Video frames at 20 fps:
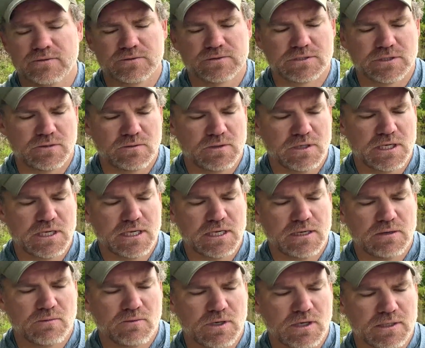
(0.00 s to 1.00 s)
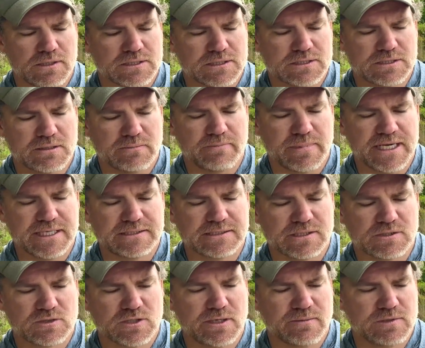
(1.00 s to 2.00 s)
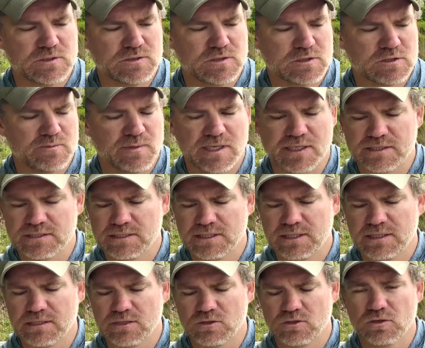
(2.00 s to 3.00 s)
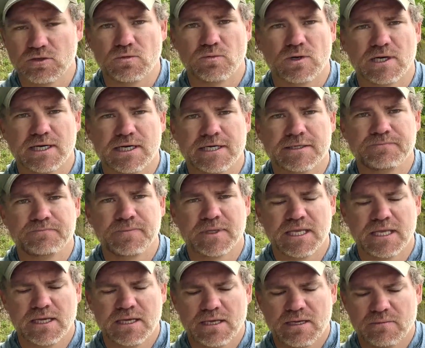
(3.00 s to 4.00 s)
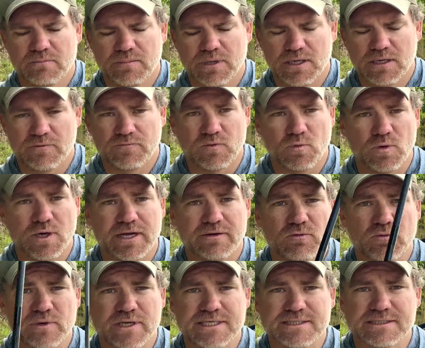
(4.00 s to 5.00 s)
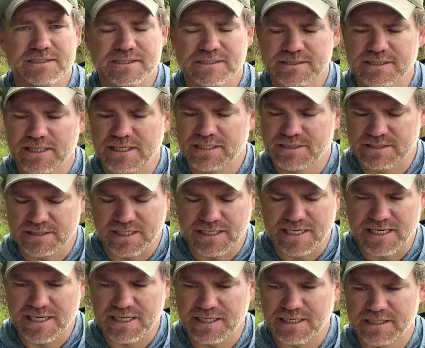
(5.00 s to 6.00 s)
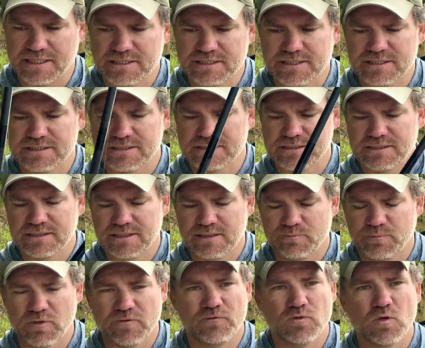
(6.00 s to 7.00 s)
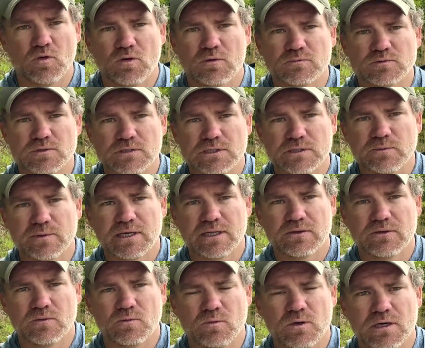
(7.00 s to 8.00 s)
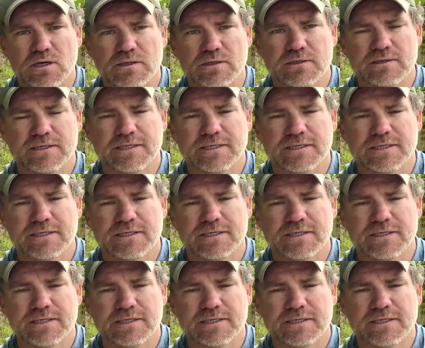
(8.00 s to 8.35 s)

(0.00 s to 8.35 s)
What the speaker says: So really just the basic trimmings you expect to see in a good rod. But for whatever reason, this thing is light and it just performs really well in the water.